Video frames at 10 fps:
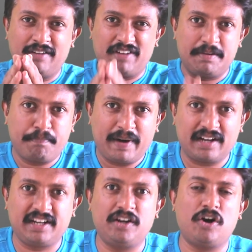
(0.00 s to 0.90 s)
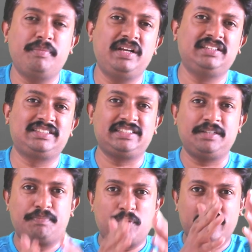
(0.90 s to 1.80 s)
one party dominance is
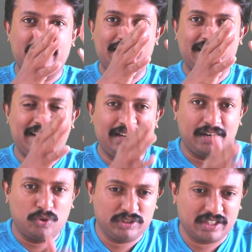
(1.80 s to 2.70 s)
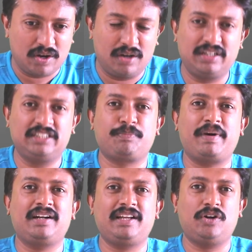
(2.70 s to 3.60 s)
important, then how the Congress
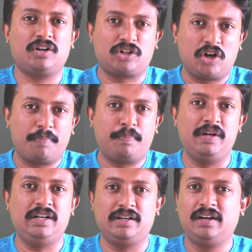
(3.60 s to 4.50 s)
party got toppled